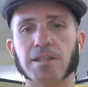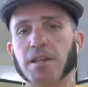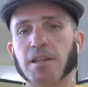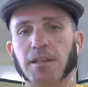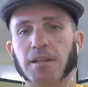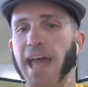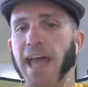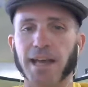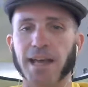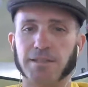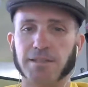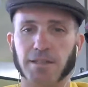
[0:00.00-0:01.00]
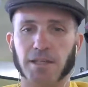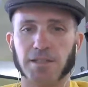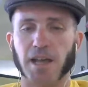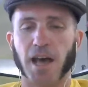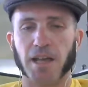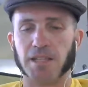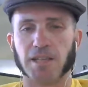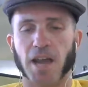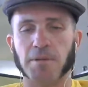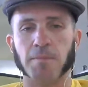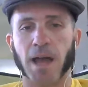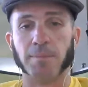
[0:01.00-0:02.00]
yeah, it's got to be
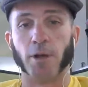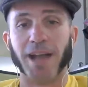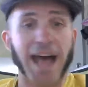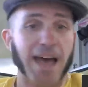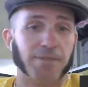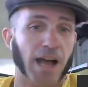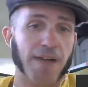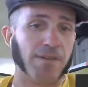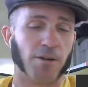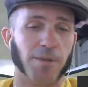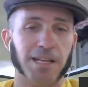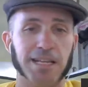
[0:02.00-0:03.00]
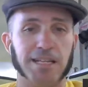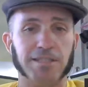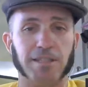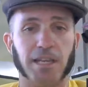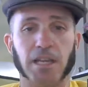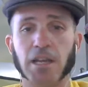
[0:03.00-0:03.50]
mind blowing. I've never been to EDC.